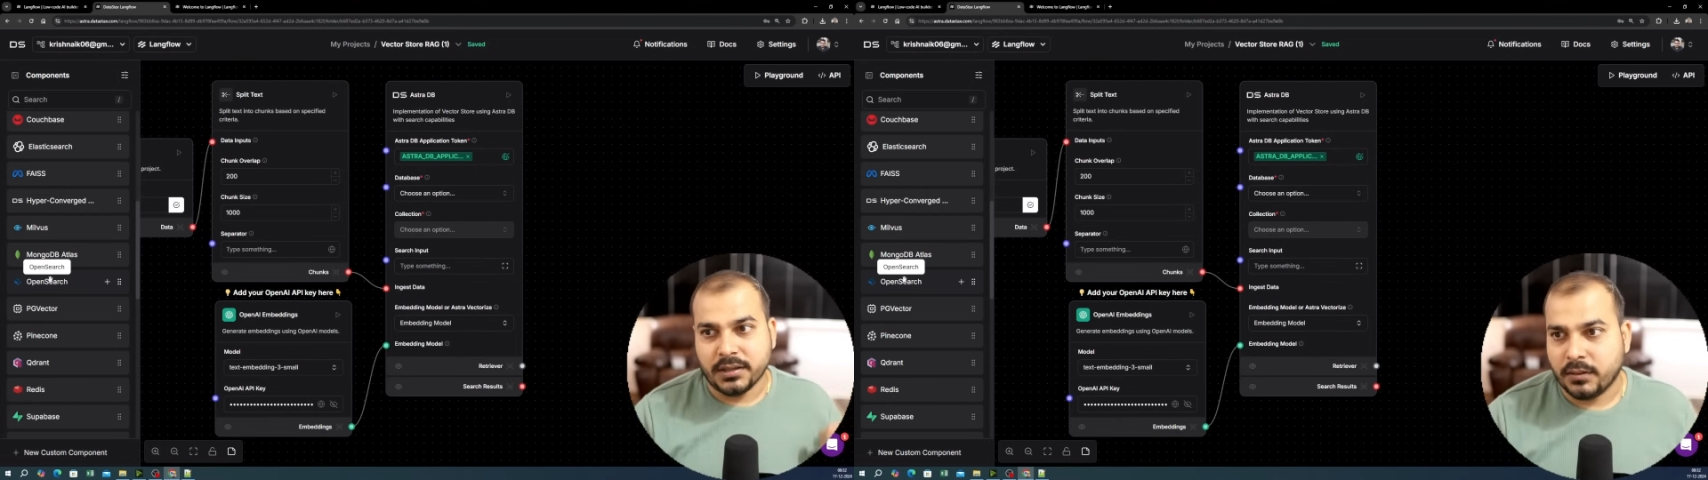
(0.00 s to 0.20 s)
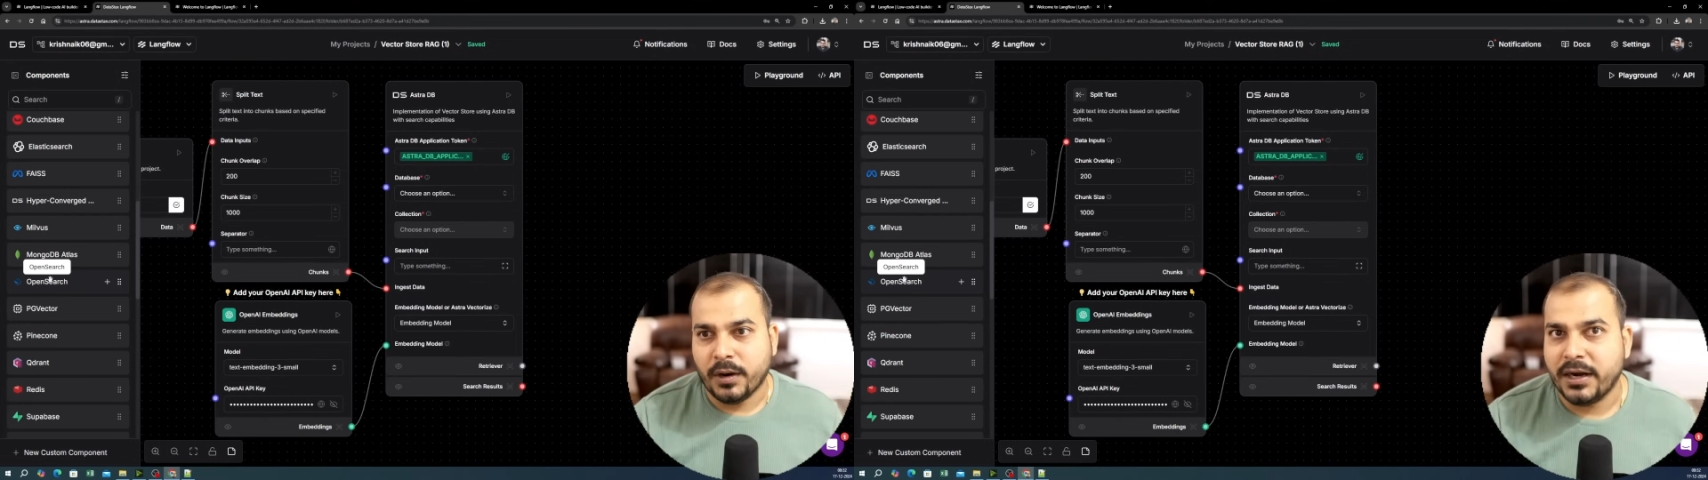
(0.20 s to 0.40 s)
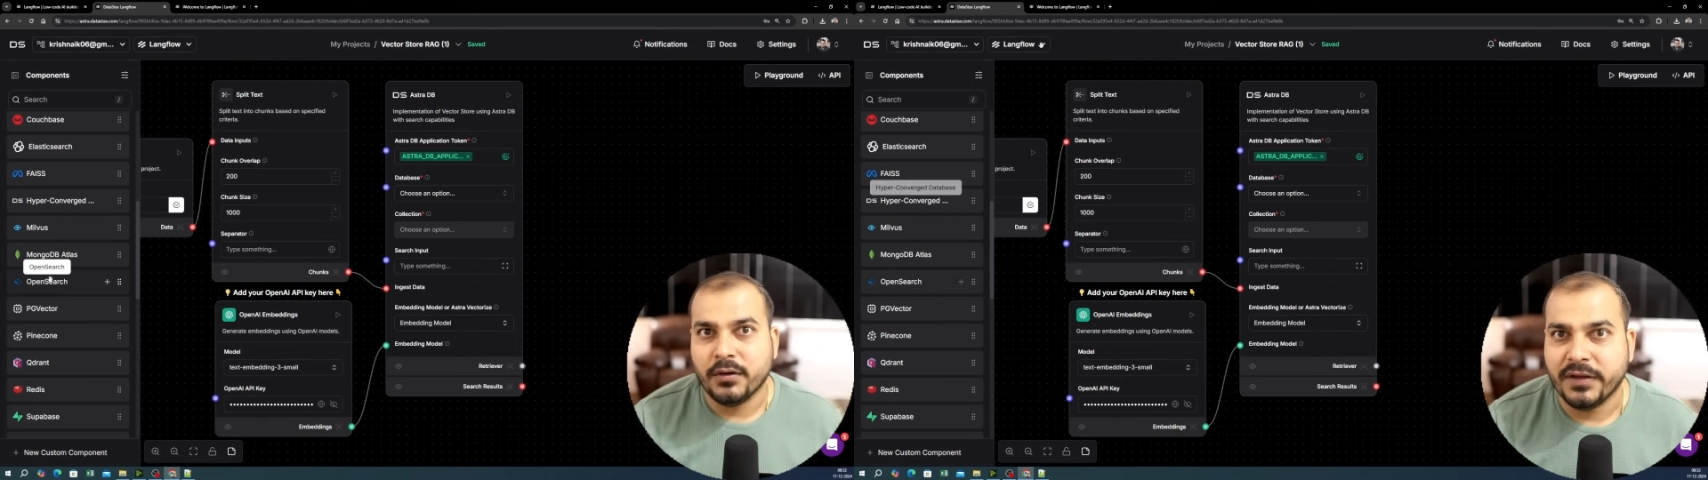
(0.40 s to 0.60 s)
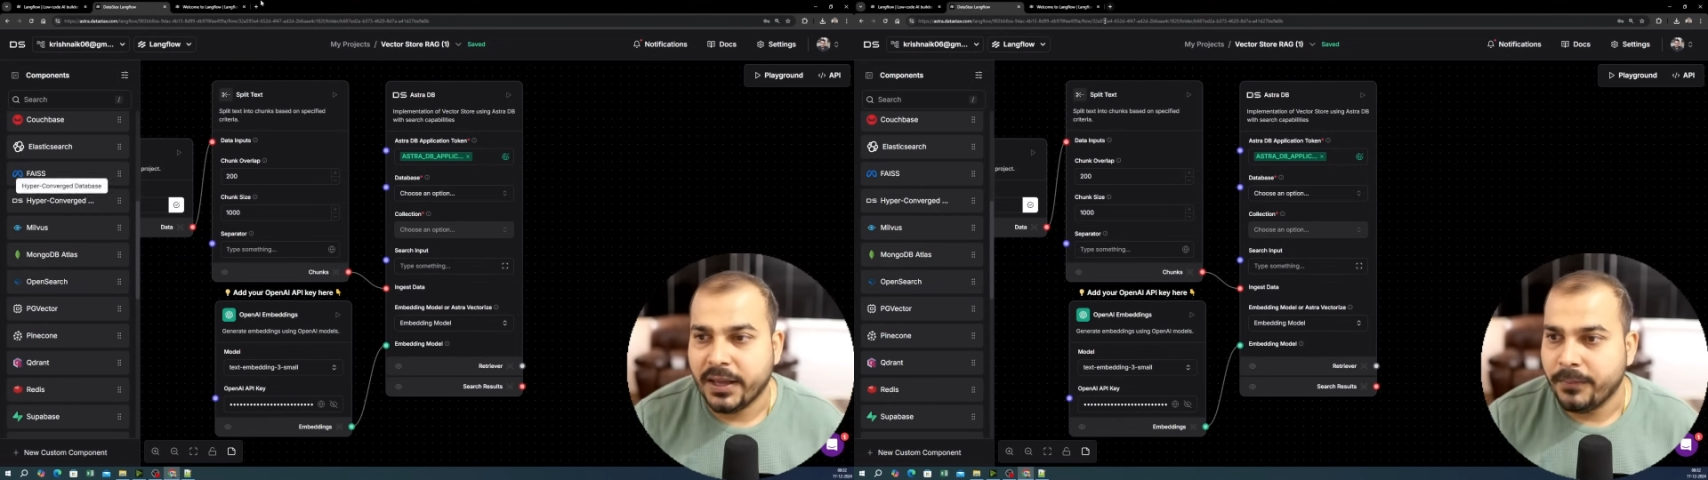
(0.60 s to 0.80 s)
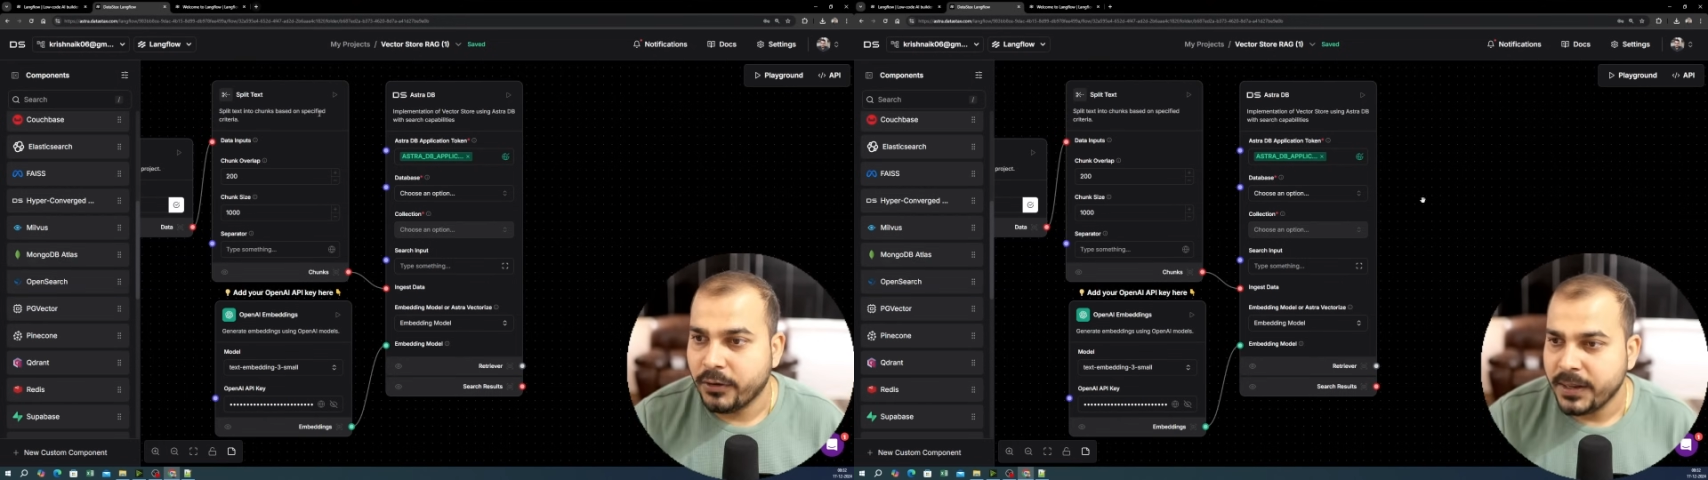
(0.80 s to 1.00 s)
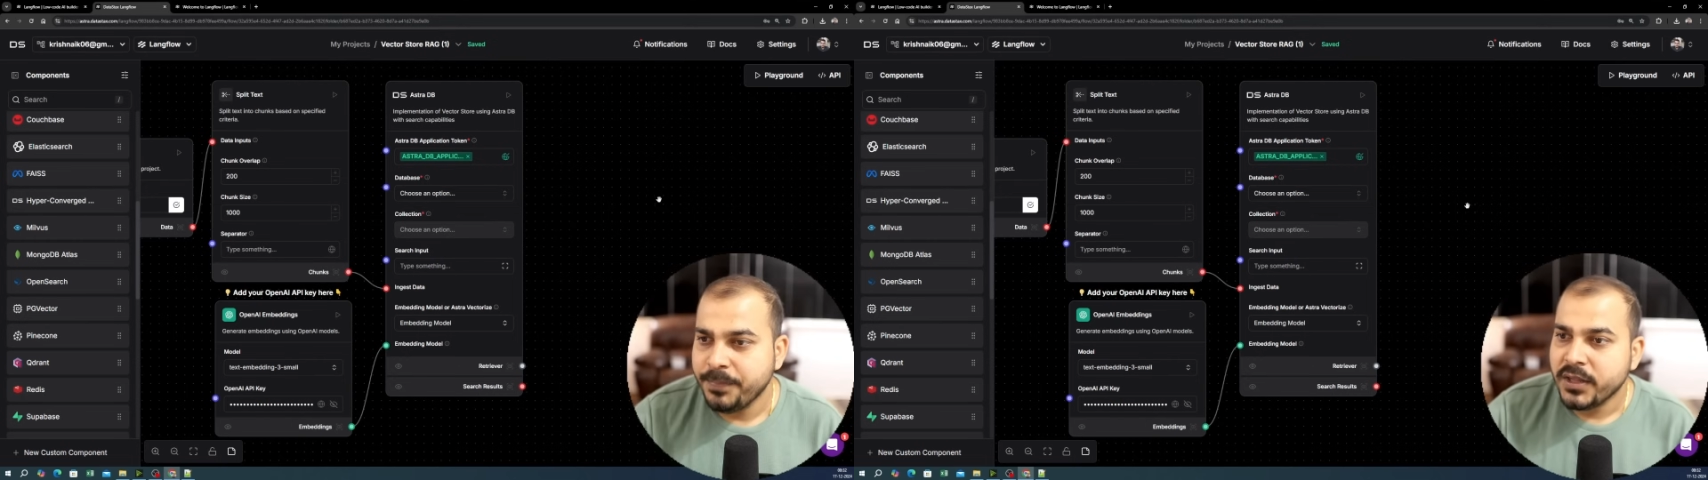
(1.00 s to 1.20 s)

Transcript: required over here, okay?